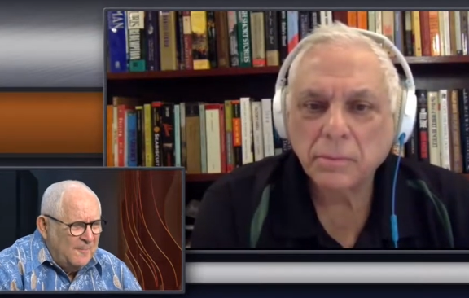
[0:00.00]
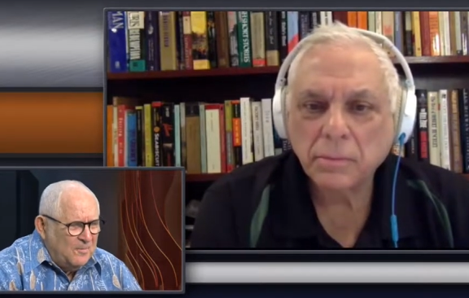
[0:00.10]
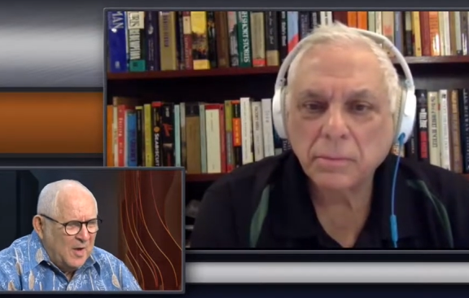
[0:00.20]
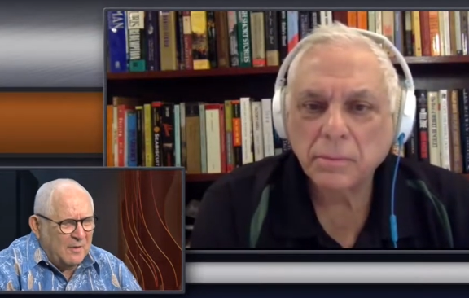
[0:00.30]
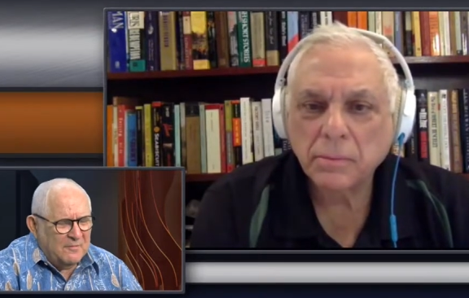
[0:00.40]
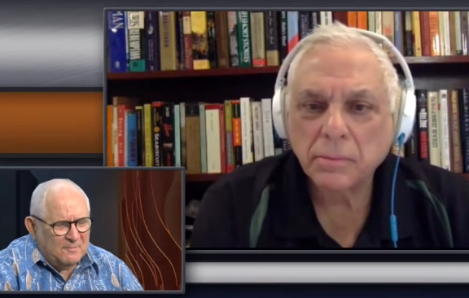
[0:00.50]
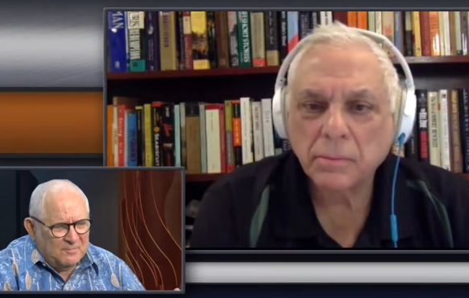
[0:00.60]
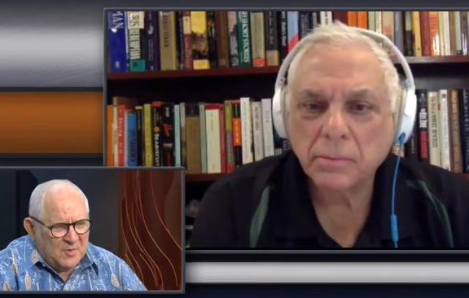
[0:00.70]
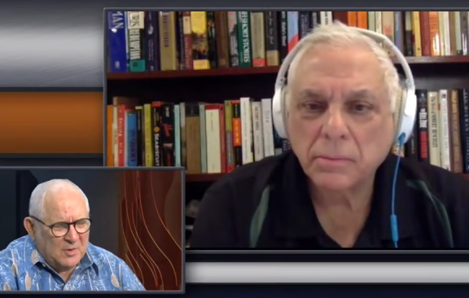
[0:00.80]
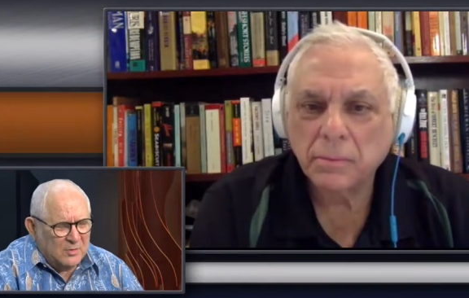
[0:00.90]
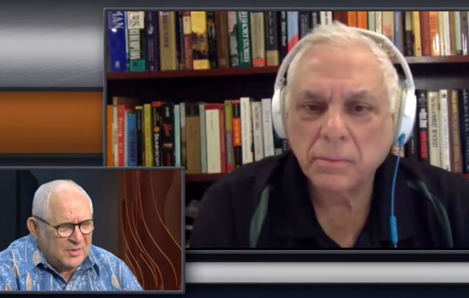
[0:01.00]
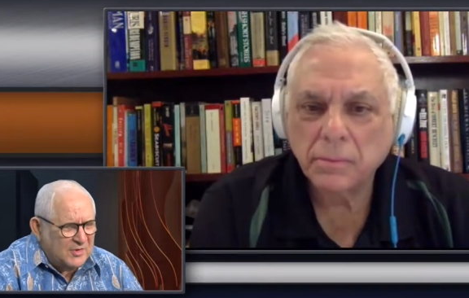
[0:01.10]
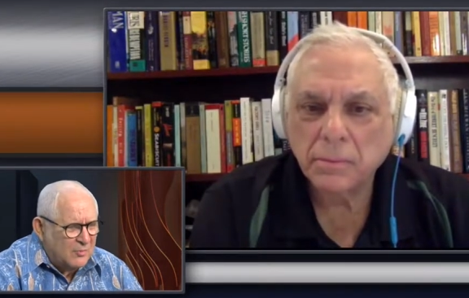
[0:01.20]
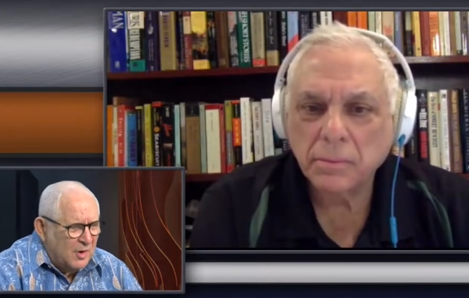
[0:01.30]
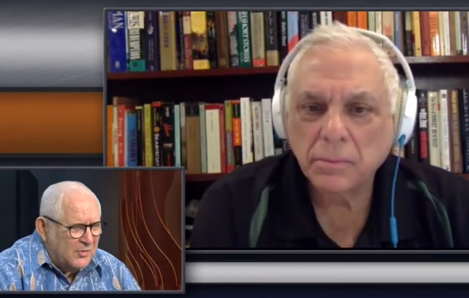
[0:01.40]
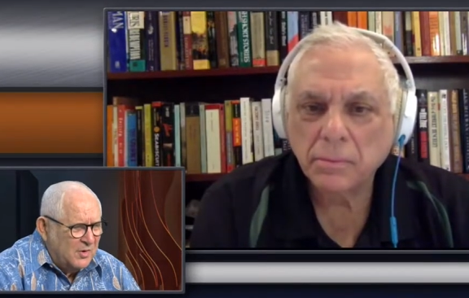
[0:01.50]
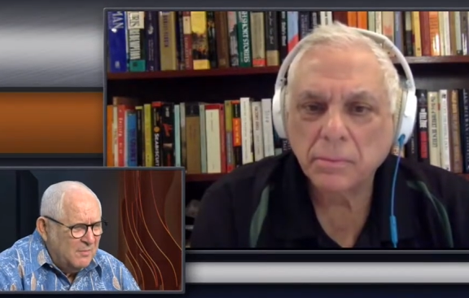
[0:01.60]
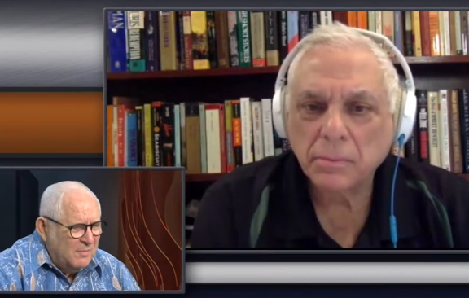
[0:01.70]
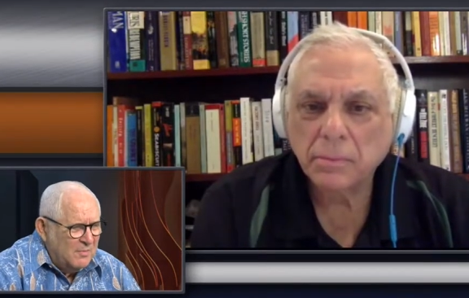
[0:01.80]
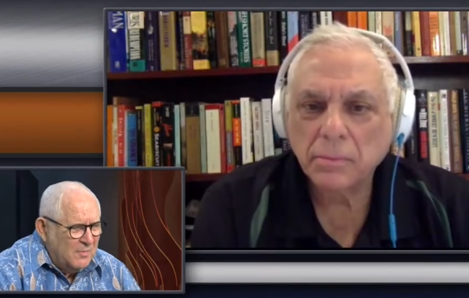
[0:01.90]
Speaker 1: You have, you know,
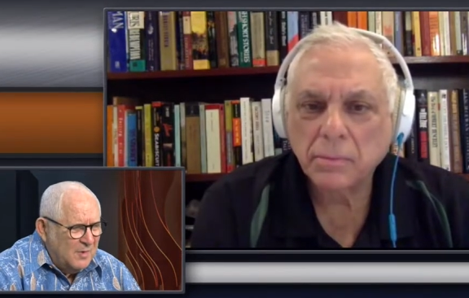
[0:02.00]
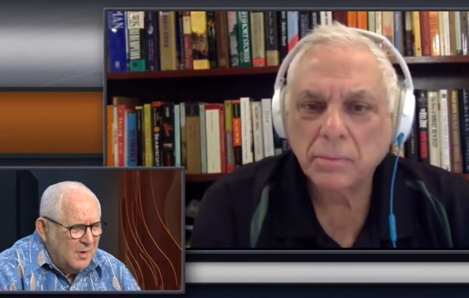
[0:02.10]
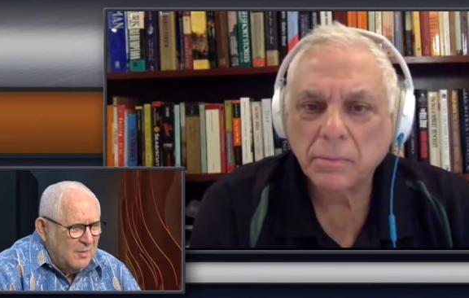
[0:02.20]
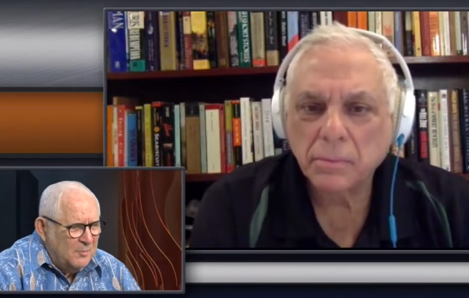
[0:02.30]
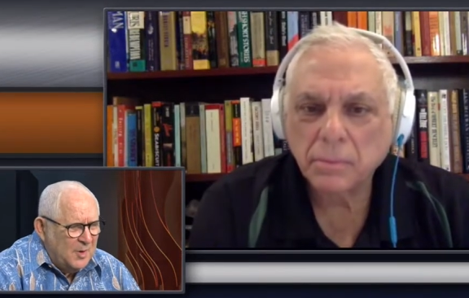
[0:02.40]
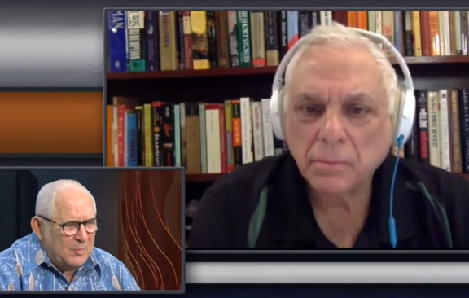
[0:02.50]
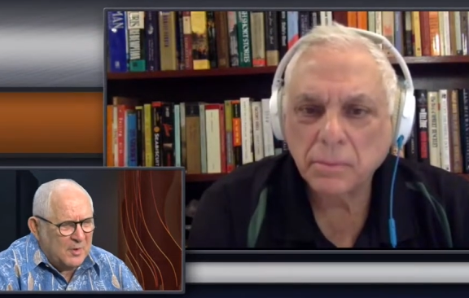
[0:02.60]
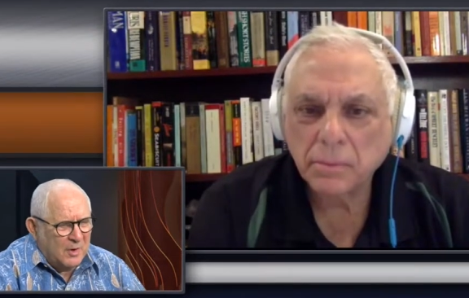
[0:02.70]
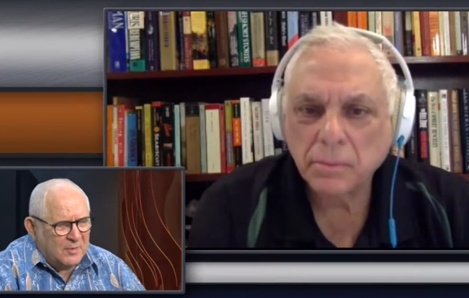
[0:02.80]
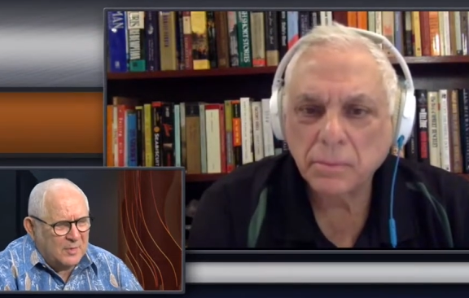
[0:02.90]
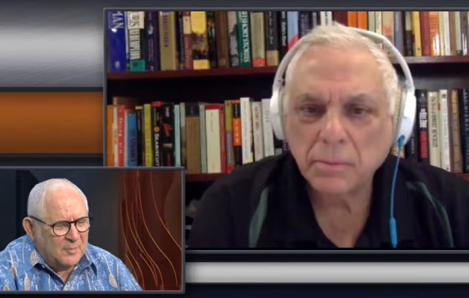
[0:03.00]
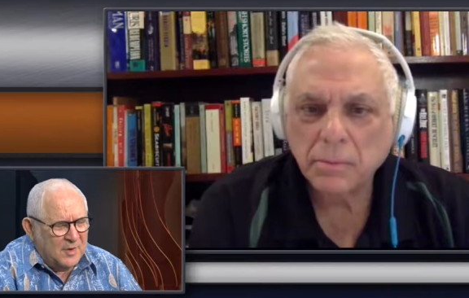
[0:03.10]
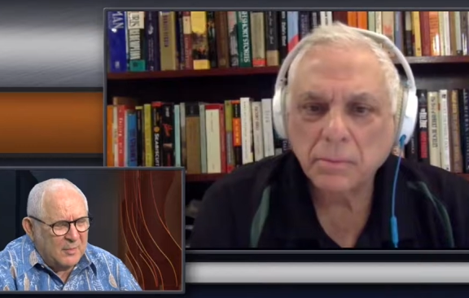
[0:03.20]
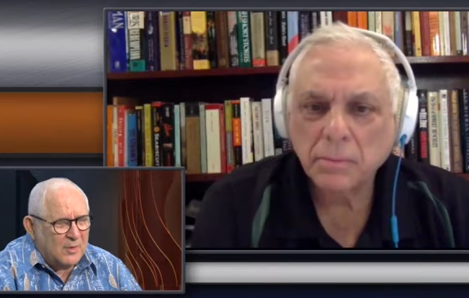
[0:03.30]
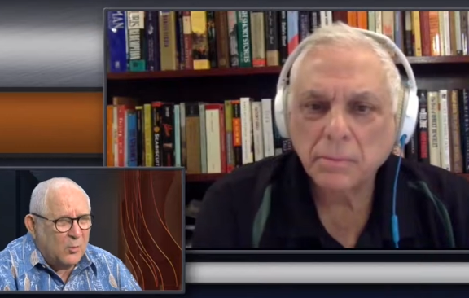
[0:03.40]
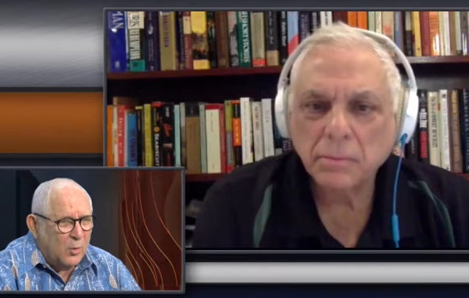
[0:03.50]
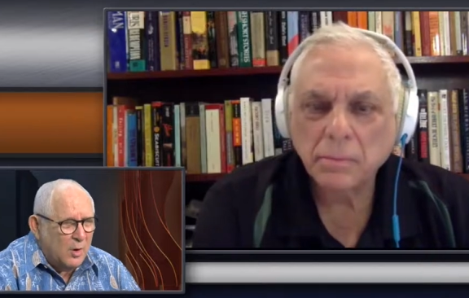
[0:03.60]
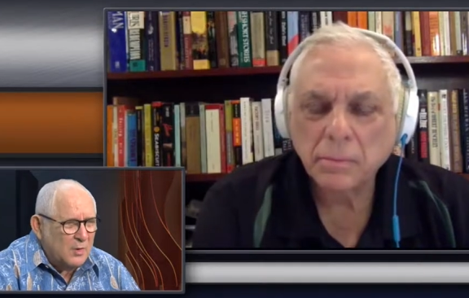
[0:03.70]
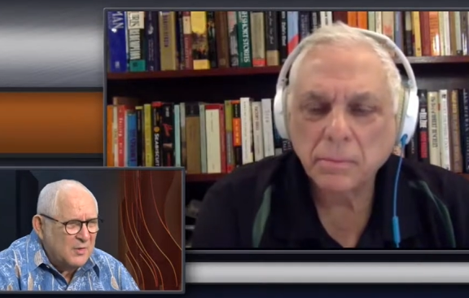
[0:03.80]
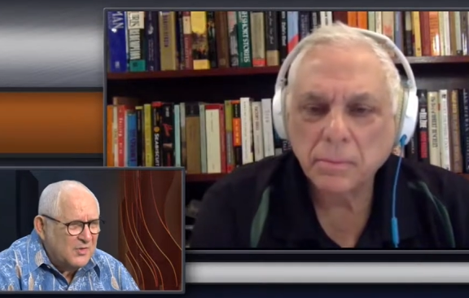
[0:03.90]
destruction, and people aren't going to be able to
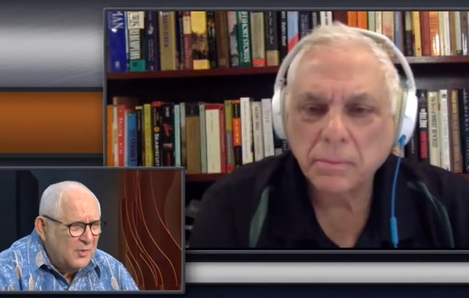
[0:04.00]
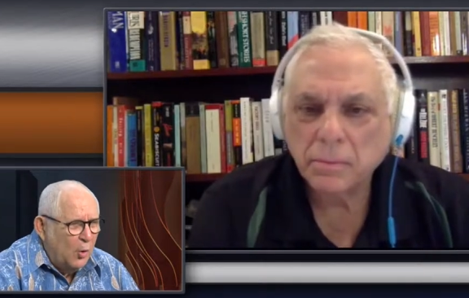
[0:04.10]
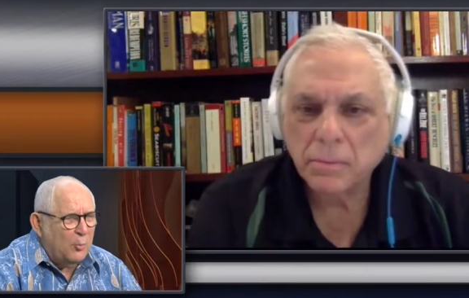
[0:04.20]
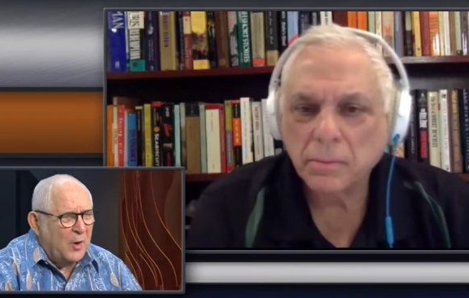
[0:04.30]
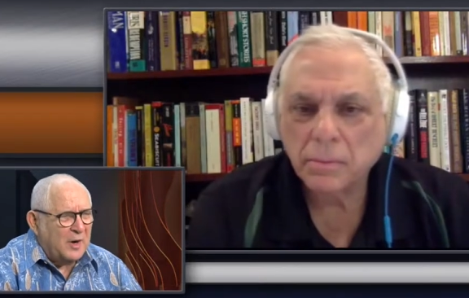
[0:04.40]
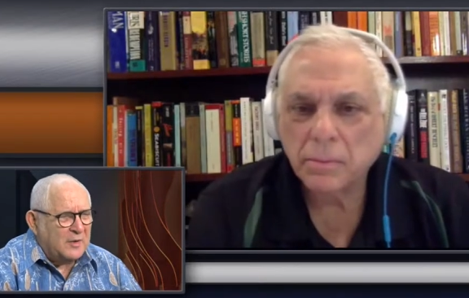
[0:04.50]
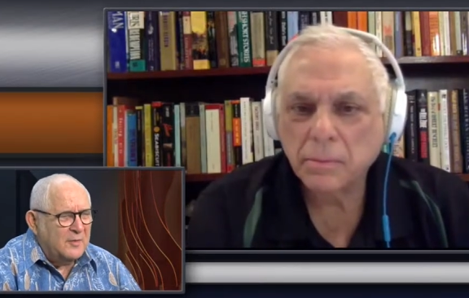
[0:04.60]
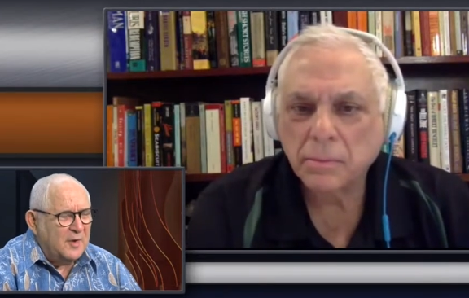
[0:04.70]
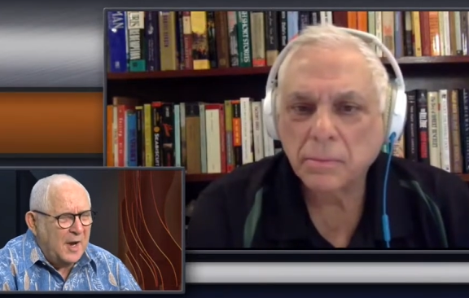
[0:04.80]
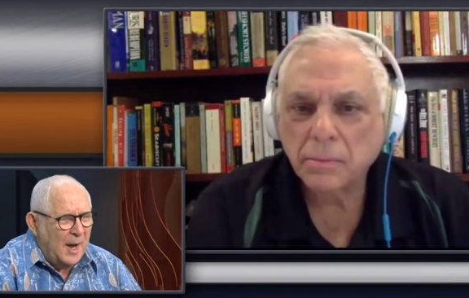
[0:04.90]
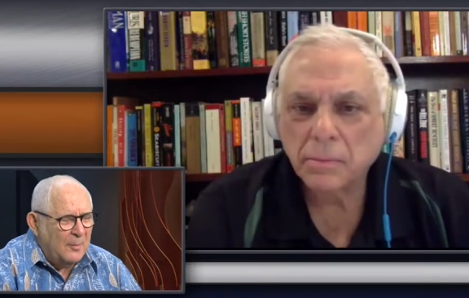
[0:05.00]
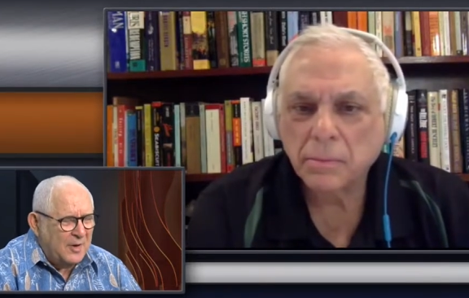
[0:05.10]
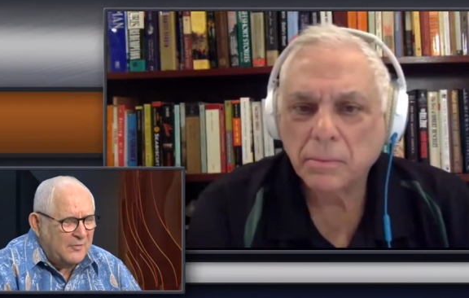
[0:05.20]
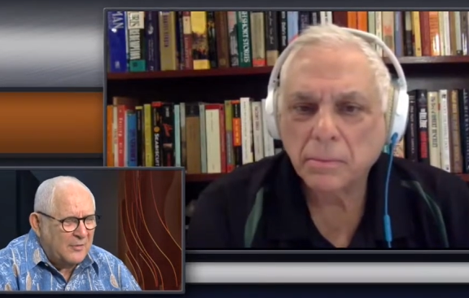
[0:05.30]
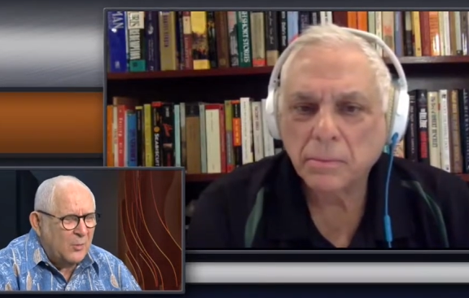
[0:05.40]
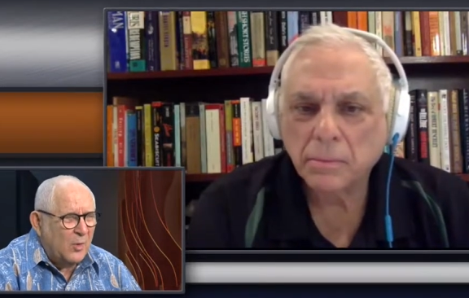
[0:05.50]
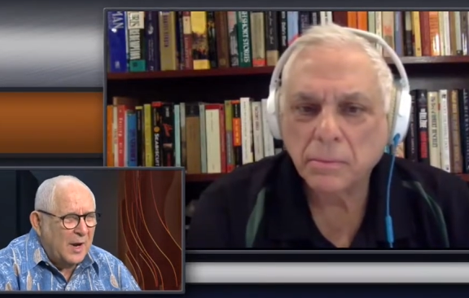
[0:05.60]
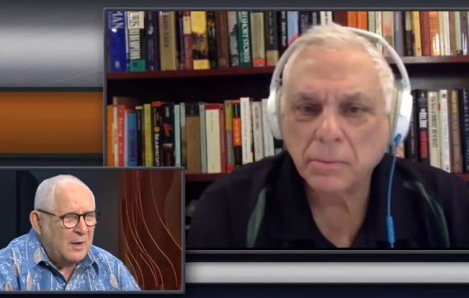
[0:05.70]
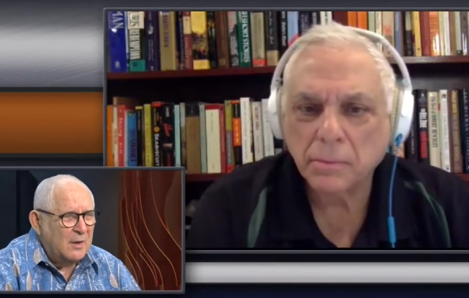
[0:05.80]
work. There's no productivity happening for a while